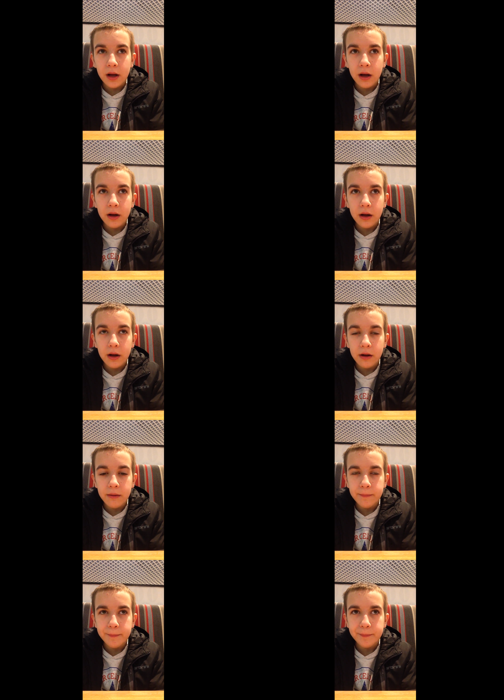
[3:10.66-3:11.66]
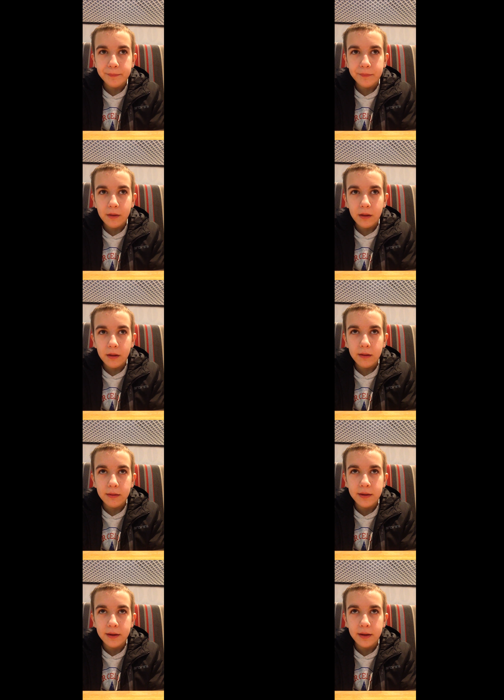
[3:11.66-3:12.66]

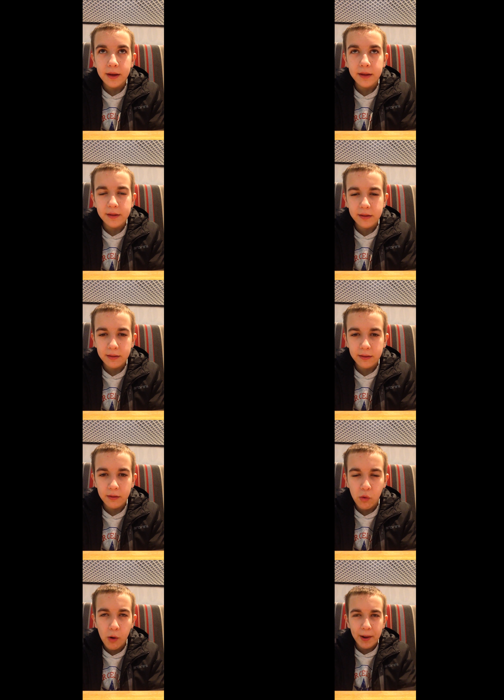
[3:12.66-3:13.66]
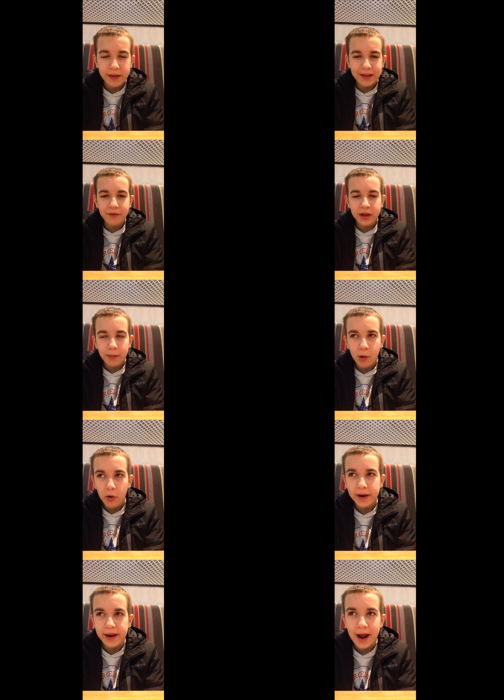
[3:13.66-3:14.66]
It's 7:15 in the
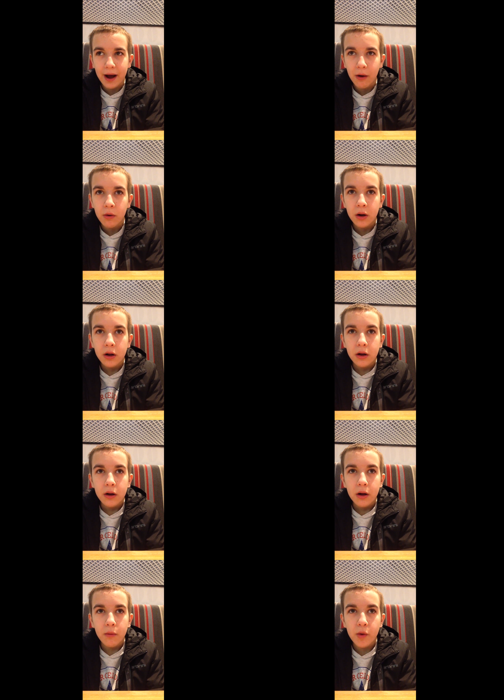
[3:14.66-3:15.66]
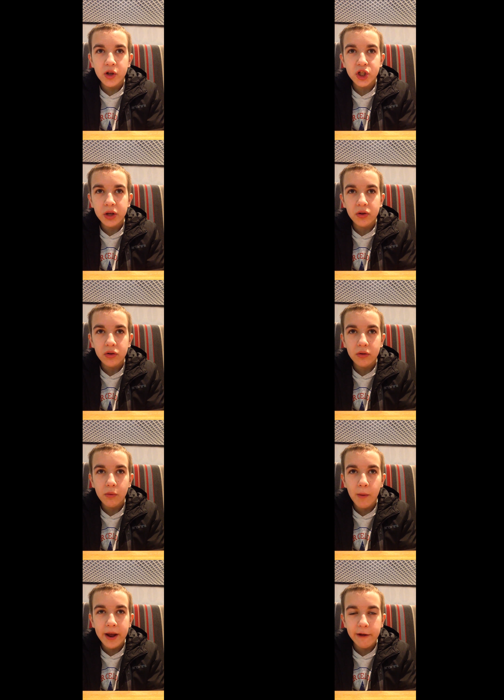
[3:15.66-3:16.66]
morning now. We're just
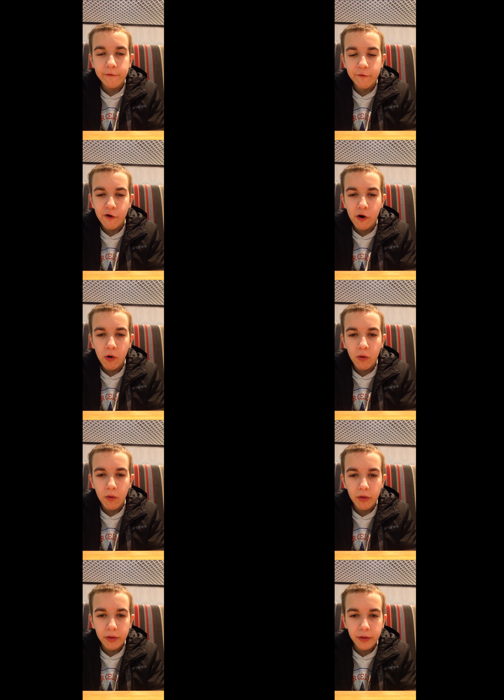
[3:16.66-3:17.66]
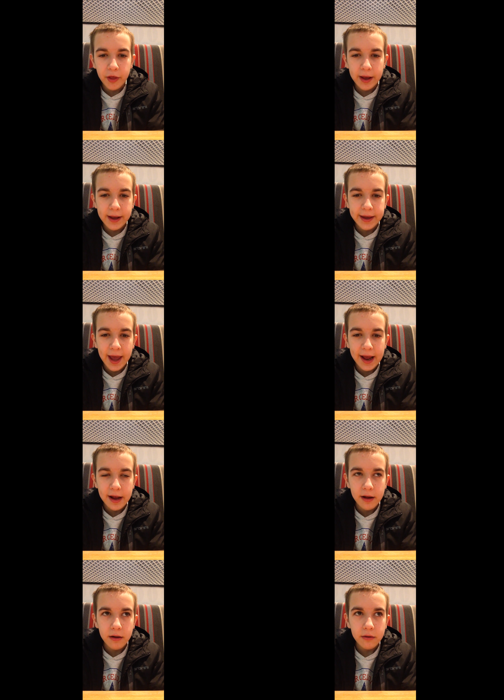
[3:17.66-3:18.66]
waiting for the
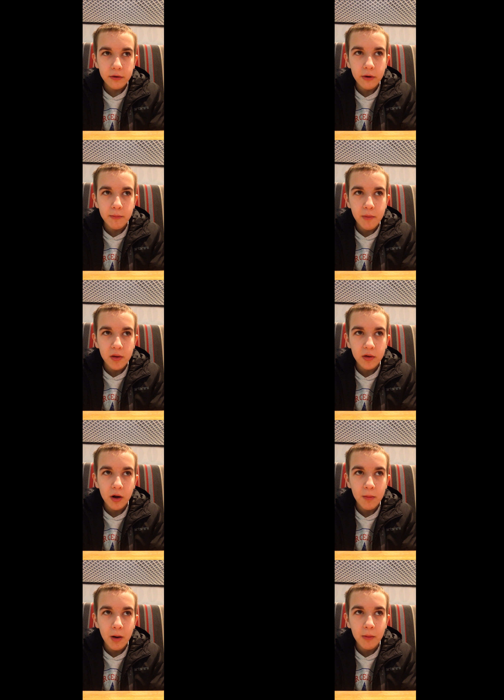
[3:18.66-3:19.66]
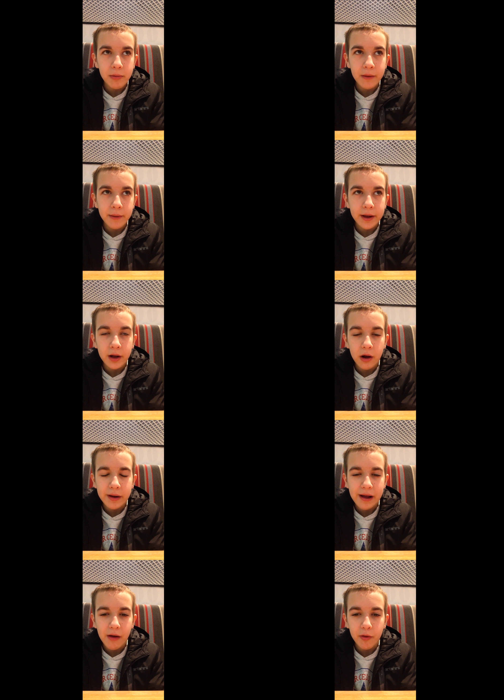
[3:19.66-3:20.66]
gate number to come up so we can
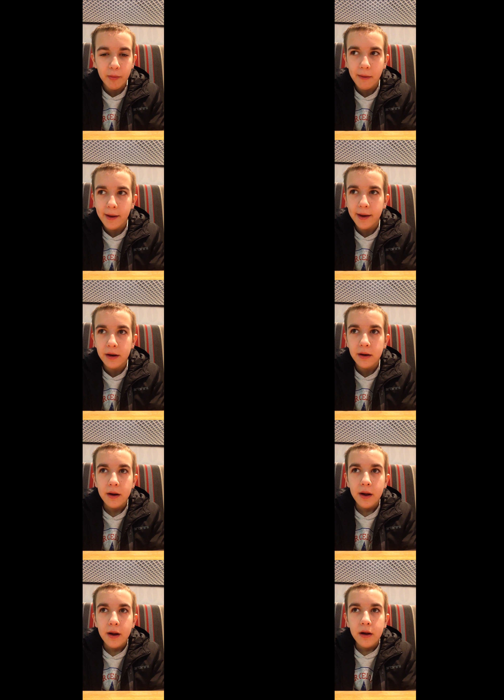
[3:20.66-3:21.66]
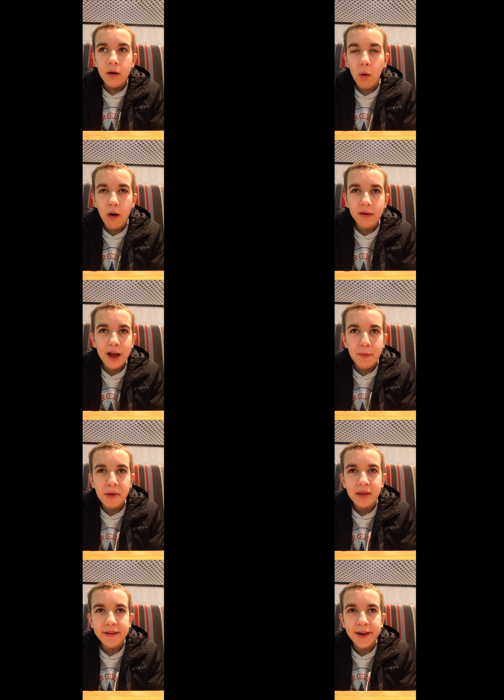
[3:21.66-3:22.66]
go get on the plane. What has
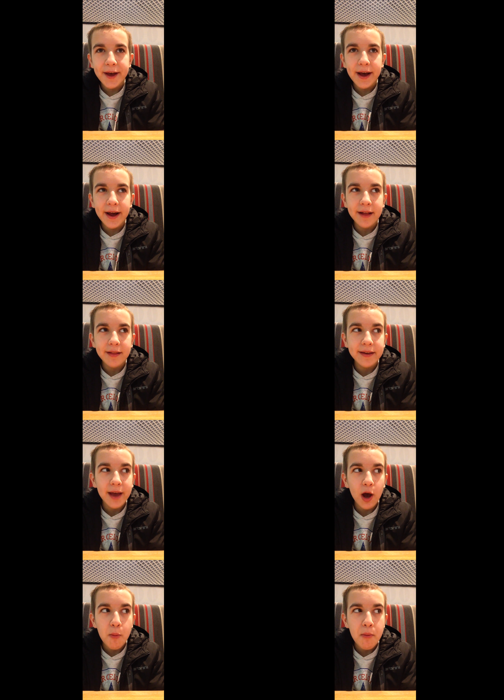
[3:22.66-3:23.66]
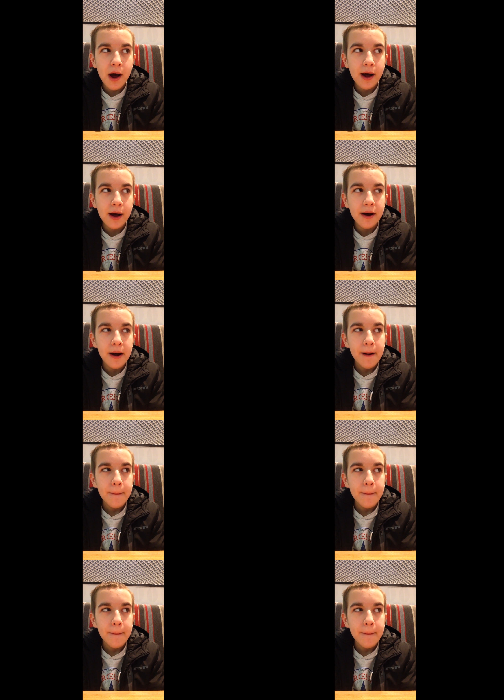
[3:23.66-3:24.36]
happened today? I had to get up at